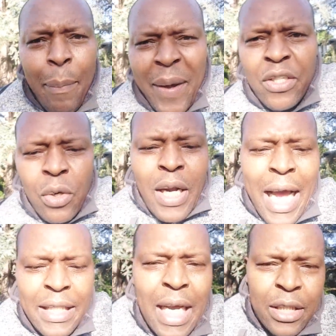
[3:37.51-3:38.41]

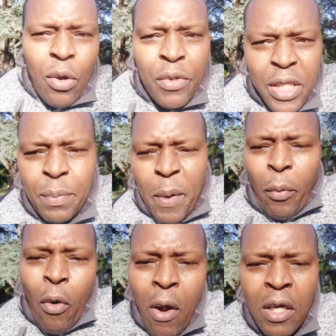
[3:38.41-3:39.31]
patronizers of these
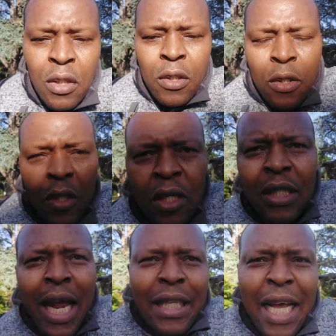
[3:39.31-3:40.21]
people,
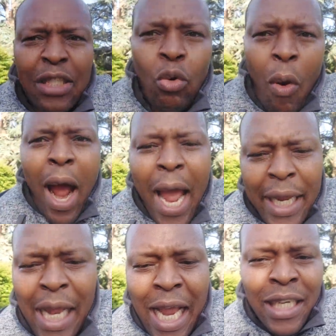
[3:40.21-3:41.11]
that's why